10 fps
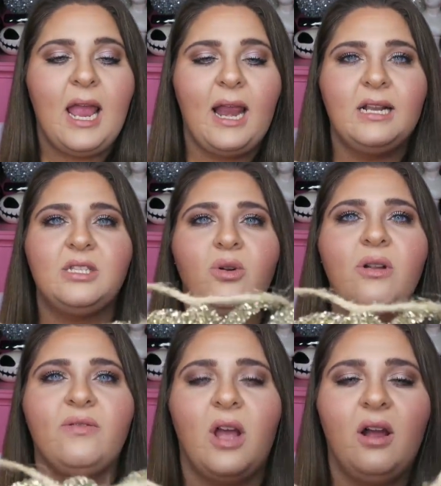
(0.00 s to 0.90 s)
and it's
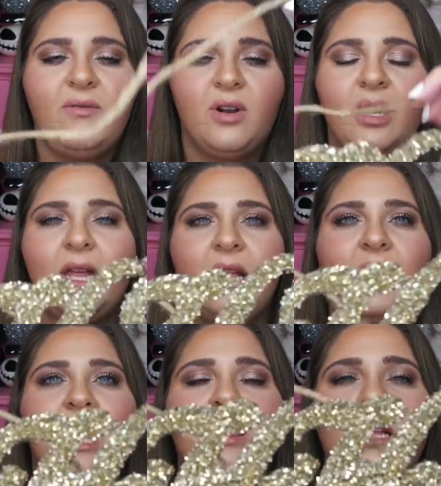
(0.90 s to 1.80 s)
sort of covered
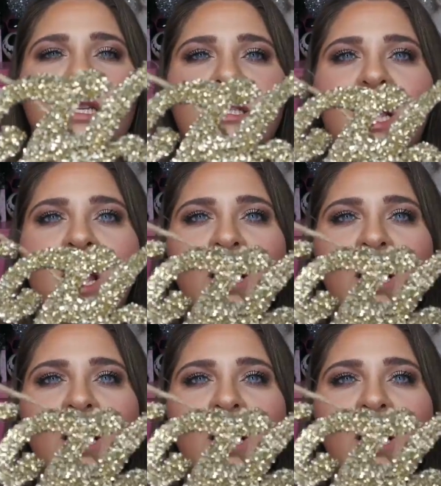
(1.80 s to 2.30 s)
in like this